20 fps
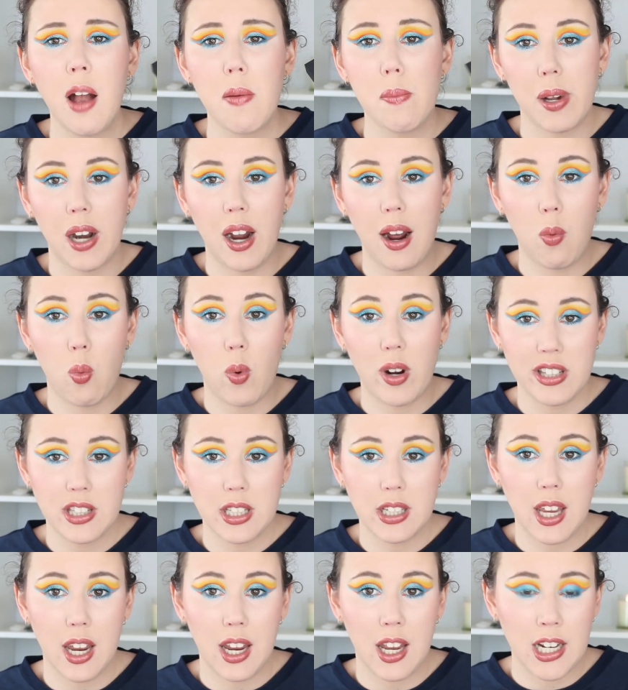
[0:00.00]
But once
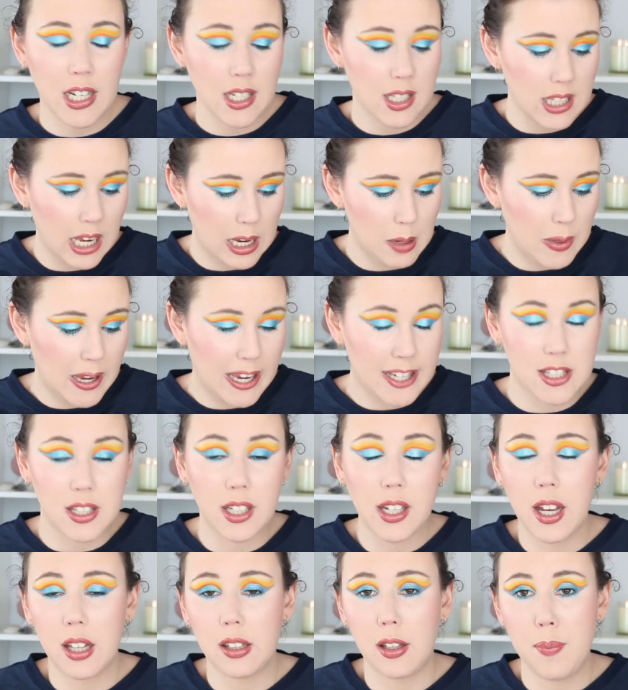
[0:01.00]
again, same as
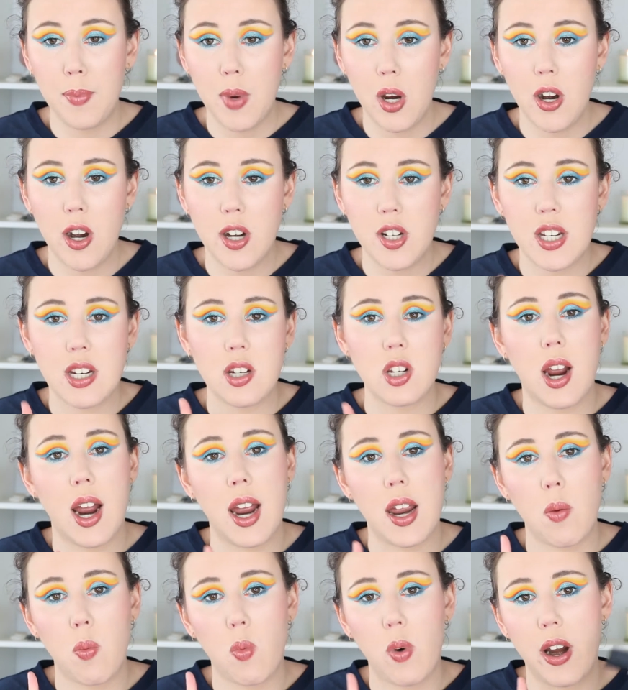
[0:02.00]
the color Meritage,
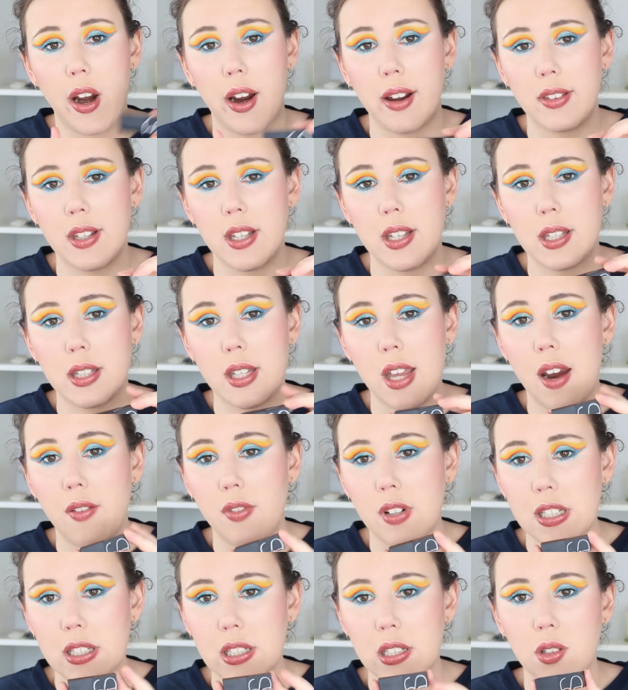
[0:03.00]
I am wearing this
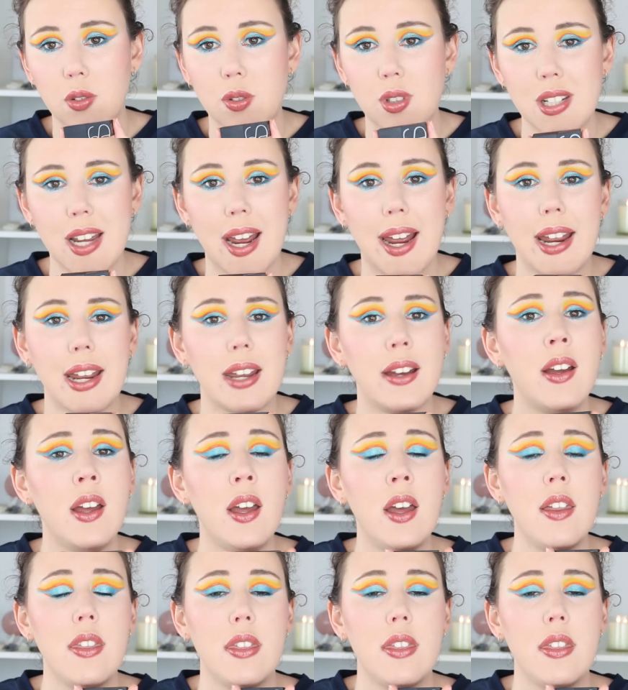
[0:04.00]
every single day.